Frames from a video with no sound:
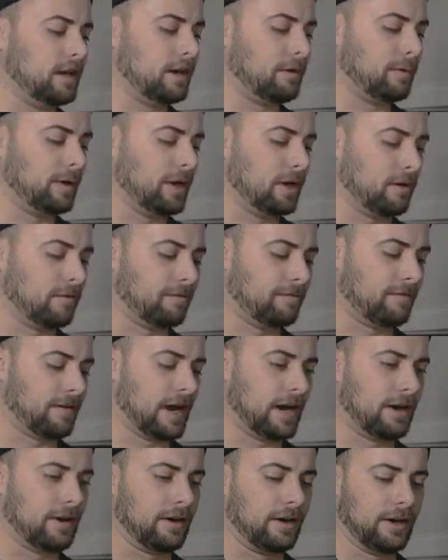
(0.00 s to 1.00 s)
we go.
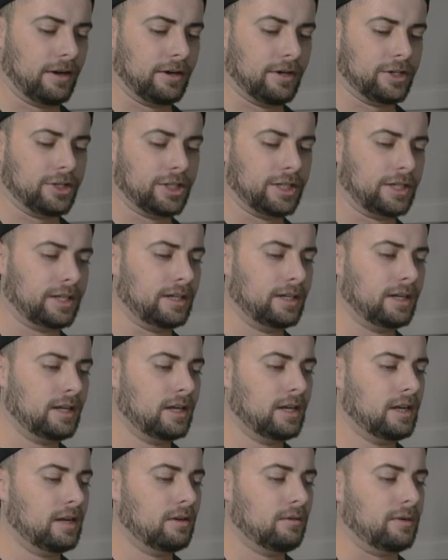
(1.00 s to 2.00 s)
Fire Energy.
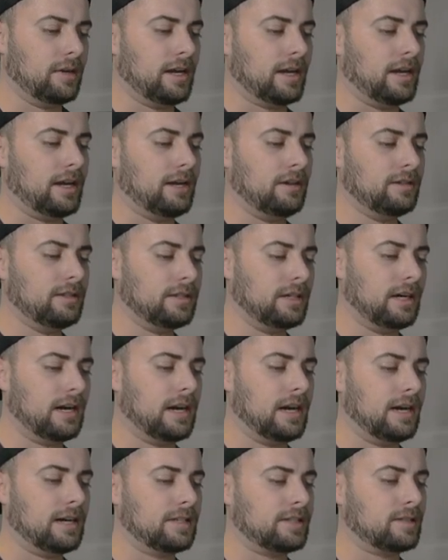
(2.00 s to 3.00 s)
We got
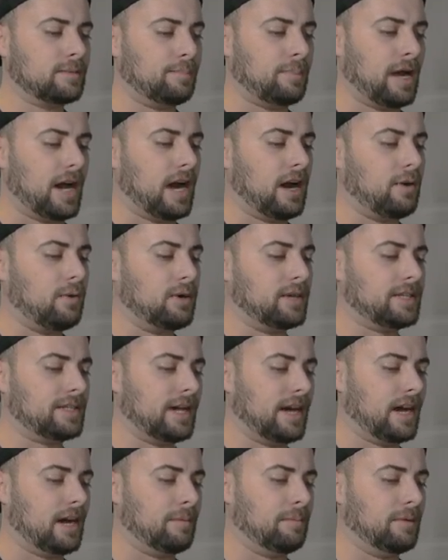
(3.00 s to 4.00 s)
Eldegoss, Power
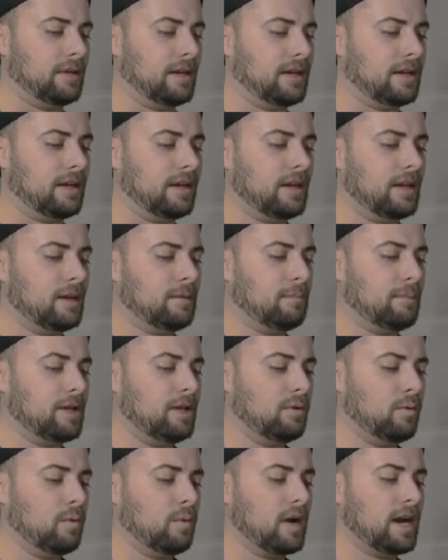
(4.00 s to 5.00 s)
Tablet,
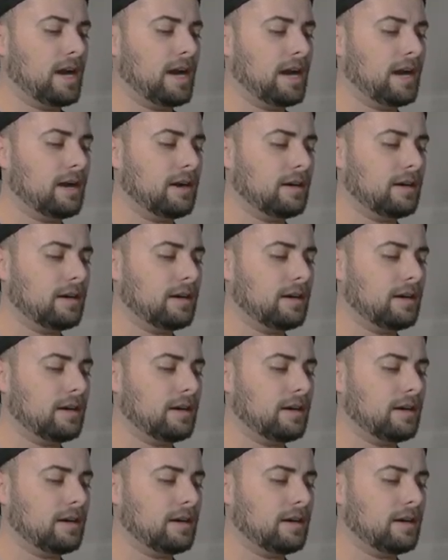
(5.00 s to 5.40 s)
Beware,